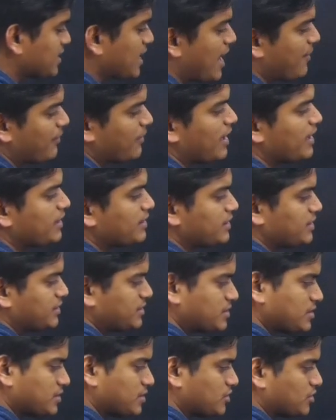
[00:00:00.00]
slab like
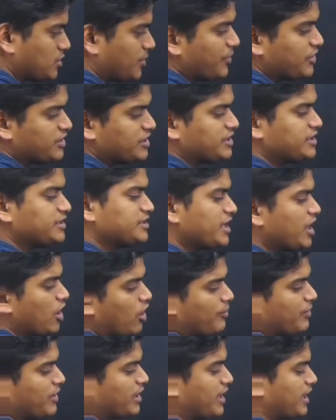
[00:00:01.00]
this, suppose it is a
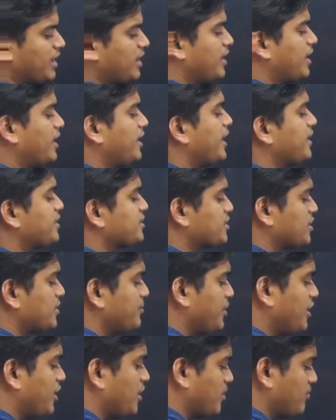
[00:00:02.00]
optical denser
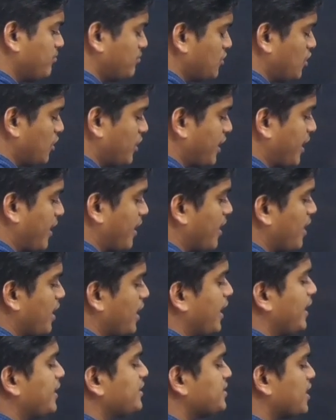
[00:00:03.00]
medium, okay,
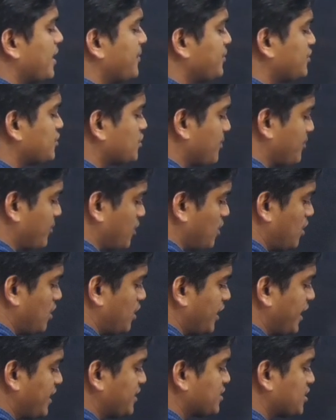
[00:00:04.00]
it is having some
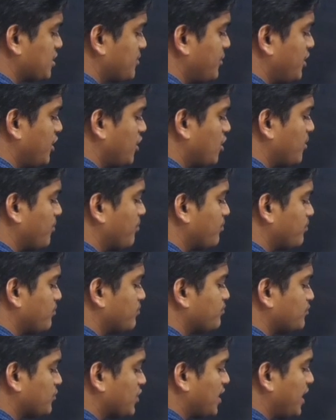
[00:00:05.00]
denser medium
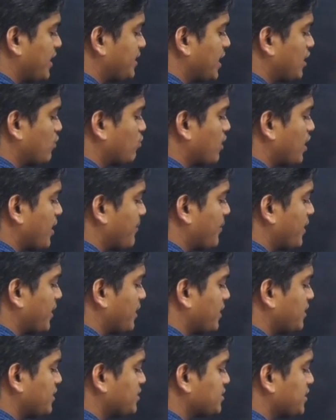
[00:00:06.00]
like that one I am
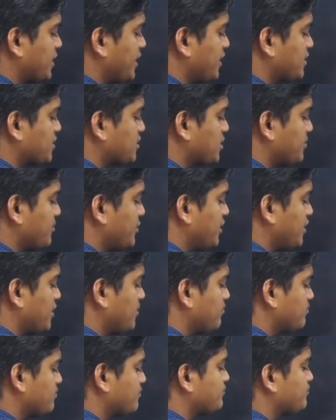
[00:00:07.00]
taking, this is a denser
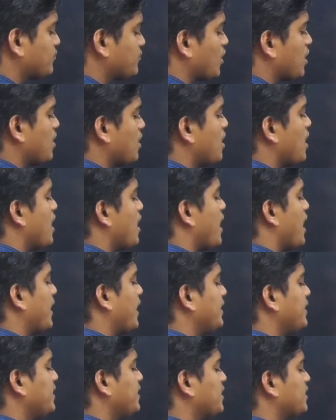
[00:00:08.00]
medium, and
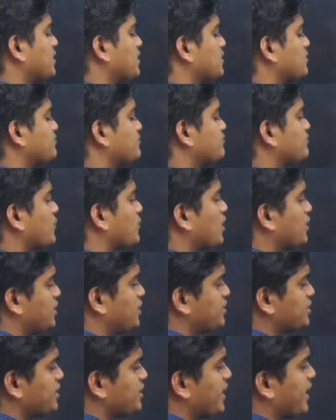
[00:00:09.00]
here
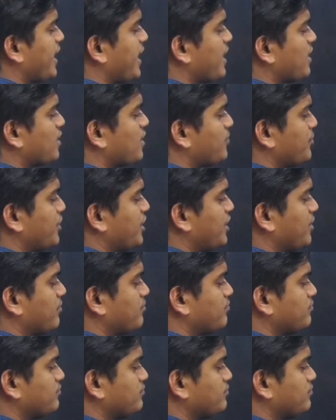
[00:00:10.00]
this is a rarer medium.